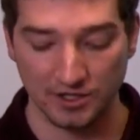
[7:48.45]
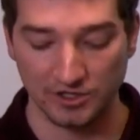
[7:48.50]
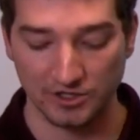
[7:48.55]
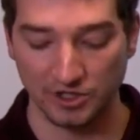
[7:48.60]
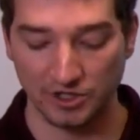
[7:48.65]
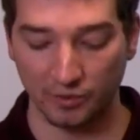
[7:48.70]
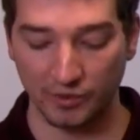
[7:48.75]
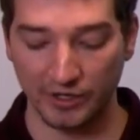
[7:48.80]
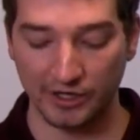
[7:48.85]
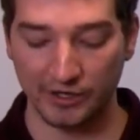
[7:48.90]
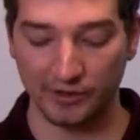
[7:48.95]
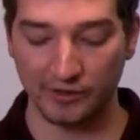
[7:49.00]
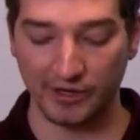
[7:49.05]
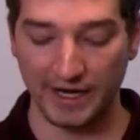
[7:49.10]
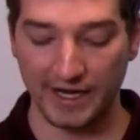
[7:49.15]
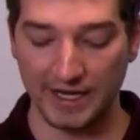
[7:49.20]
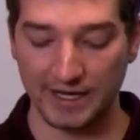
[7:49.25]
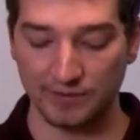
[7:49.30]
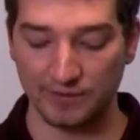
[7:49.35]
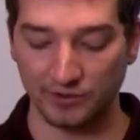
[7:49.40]
So we were
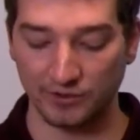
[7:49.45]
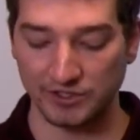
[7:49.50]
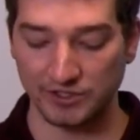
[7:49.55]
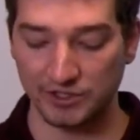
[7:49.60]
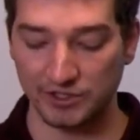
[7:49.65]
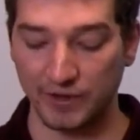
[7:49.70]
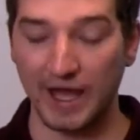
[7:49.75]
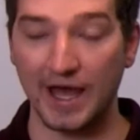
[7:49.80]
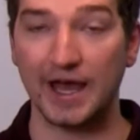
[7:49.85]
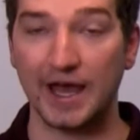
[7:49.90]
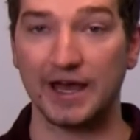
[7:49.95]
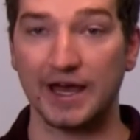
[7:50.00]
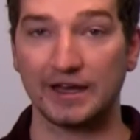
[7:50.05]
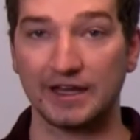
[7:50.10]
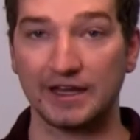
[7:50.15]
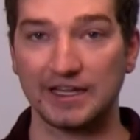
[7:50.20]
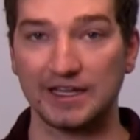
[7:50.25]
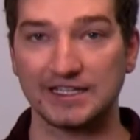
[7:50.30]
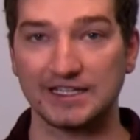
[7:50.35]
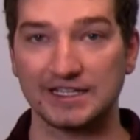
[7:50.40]
able to add
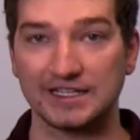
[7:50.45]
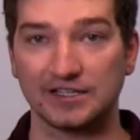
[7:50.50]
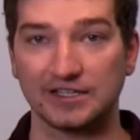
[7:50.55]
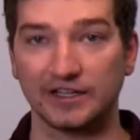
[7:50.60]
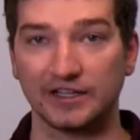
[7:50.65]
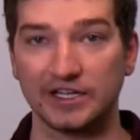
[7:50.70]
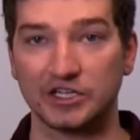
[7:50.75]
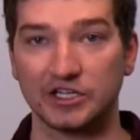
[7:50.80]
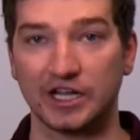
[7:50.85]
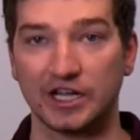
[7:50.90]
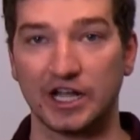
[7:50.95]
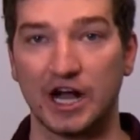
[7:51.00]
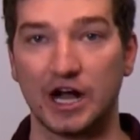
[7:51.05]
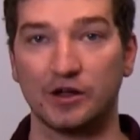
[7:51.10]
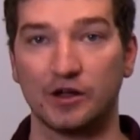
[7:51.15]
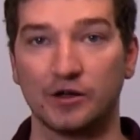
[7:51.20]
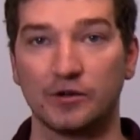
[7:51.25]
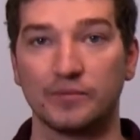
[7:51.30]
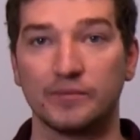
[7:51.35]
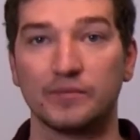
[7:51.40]
a distillation
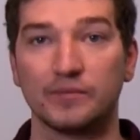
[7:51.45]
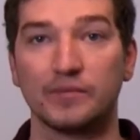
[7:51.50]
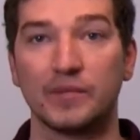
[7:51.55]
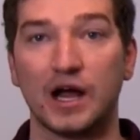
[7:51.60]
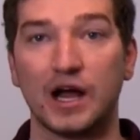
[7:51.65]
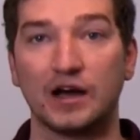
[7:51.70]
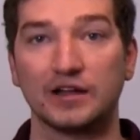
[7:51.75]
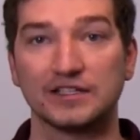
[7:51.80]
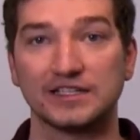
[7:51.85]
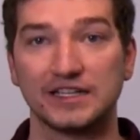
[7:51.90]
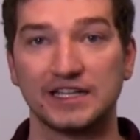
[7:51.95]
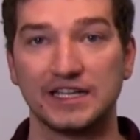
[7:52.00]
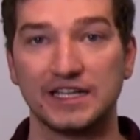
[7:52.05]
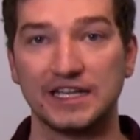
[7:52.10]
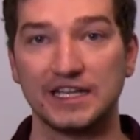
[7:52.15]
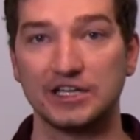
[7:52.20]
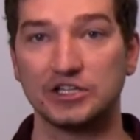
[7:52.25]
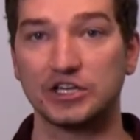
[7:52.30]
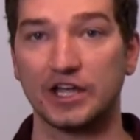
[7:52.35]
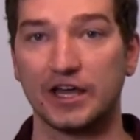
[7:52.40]
column onto
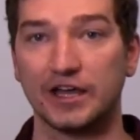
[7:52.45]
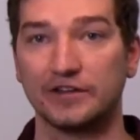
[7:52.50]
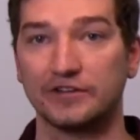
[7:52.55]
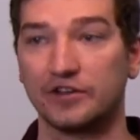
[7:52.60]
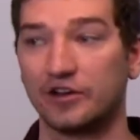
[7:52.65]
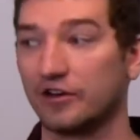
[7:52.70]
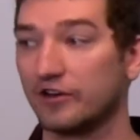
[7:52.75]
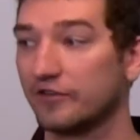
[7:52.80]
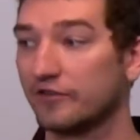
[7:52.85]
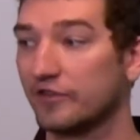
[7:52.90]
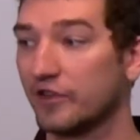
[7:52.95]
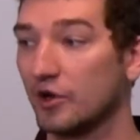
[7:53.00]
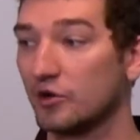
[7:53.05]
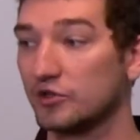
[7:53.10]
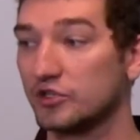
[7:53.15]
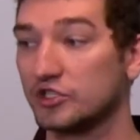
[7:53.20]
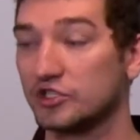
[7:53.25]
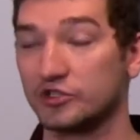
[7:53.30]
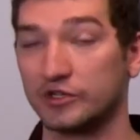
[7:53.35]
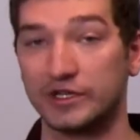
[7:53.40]
each end of
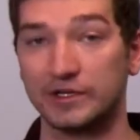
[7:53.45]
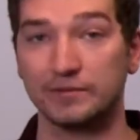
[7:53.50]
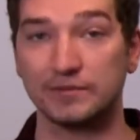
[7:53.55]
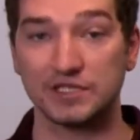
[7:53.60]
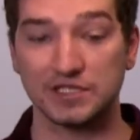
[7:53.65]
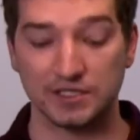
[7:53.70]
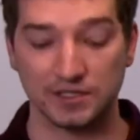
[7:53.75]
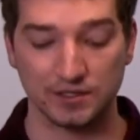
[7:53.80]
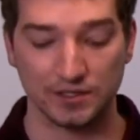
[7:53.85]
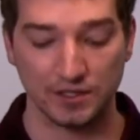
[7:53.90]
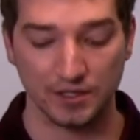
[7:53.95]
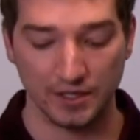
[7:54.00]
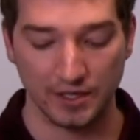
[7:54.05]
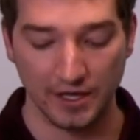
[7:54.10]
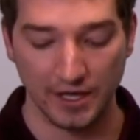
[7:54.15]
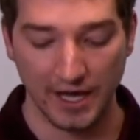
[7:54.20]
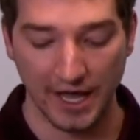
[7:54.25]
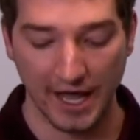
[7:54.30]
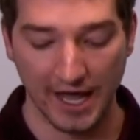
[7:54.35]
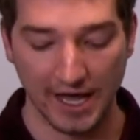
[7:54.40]
those streams,
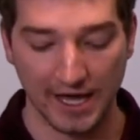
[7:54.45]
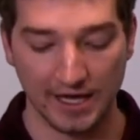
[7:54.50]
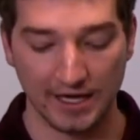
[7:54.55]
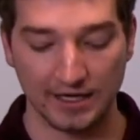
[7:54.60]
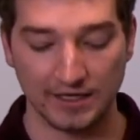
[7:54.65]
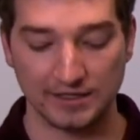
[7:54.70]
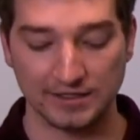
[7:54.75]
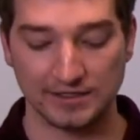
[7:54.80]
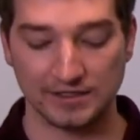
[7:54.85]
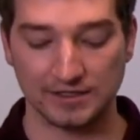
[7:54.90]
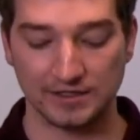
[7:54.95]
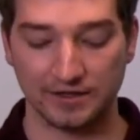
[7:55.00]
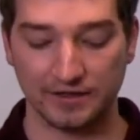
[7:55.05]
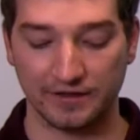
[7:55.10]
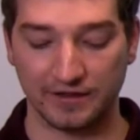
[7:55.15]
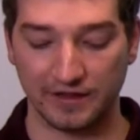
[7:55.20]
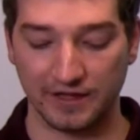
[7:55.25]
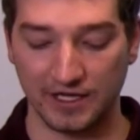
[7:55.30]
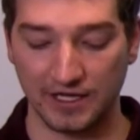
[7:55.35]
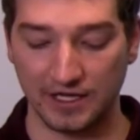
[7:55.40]
and
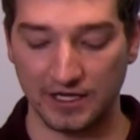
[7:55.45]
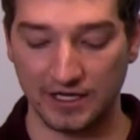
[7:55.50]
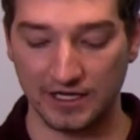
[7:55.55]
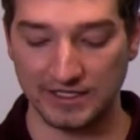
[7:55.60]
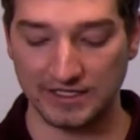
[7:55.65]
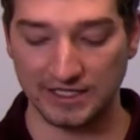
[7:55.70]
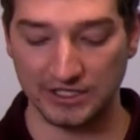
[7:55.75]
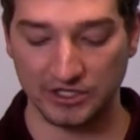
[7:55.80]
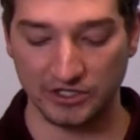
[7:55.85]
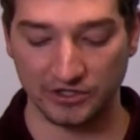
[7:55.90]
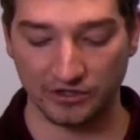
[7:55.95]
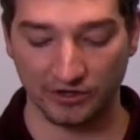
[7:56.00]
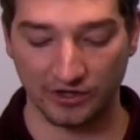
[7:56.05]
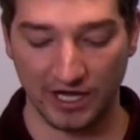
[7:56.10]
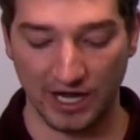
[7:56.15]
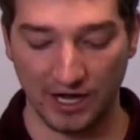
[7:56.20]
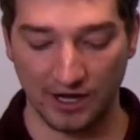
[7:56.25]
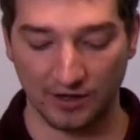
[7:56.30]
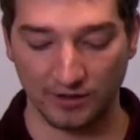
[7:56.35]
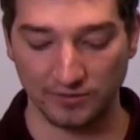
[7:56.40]
the additional
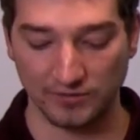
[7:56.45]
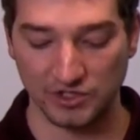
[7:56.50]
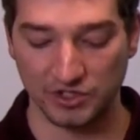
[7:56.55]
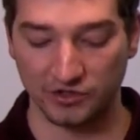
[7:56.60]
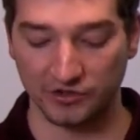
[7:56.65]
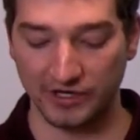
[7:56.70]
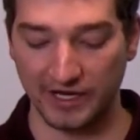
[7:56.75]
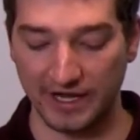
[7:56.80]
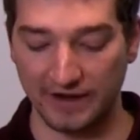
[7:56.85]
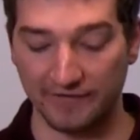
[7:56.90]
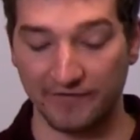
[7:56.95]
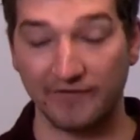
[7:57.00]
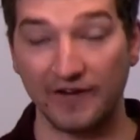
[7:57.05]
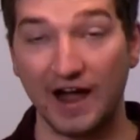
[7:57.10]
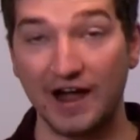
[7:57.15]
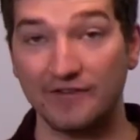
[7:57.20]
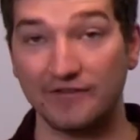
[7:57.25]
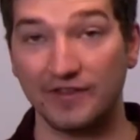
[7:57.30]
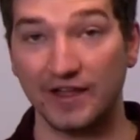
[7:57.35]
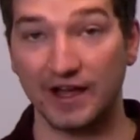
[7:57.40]
columns create
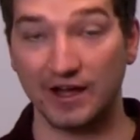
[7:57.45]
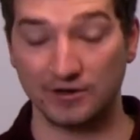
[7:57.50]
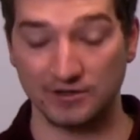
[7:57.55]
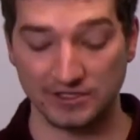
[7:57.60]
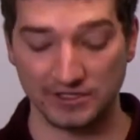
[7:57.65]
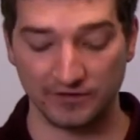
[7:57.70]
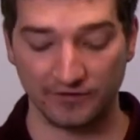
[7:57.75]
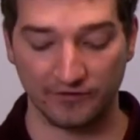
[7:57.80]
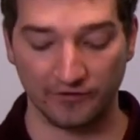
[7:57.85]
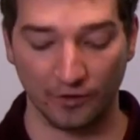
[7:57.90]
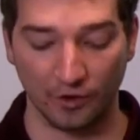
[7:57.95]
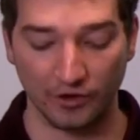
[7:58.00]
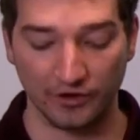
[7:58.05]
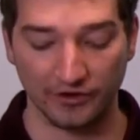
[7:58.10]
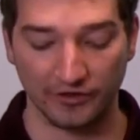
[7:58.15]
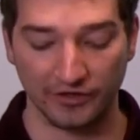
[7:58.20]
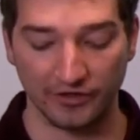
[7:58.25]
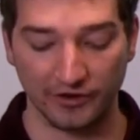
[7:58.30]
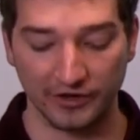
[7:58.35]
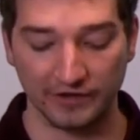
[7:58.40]

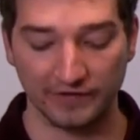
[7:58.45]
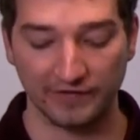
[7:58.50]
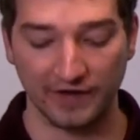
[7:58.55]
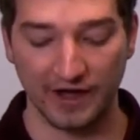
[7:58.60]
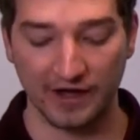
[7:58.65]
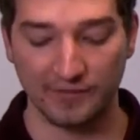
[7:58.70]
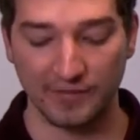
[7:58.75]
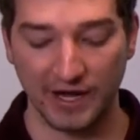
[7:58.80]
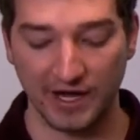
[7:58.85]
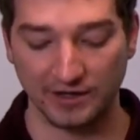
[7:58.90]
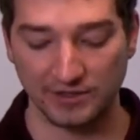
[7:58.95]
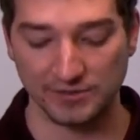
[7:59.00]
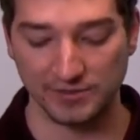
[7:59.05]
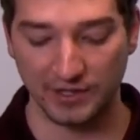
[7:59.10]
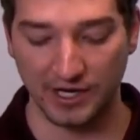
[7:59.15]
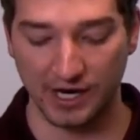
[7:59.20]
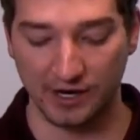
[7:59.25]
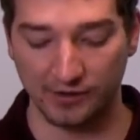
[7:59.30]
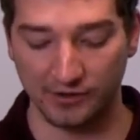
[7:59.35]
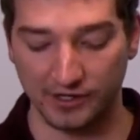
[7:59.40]
5,435 pounds per
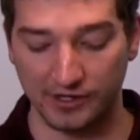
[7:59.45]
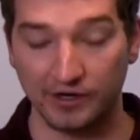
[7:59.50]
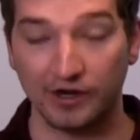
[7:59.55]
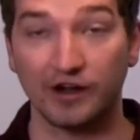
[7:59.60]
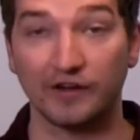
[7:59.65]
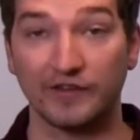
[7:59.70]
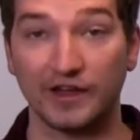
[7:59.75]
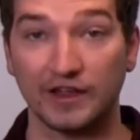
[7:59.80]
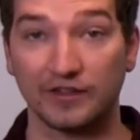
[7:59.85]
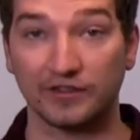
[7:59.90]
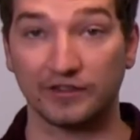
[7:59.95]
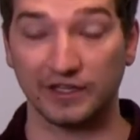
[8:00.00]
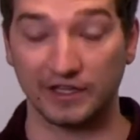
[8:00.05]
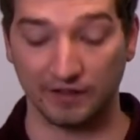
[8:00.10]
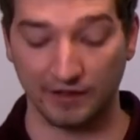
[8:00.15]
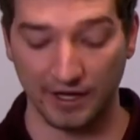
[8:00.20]
hour of ethylene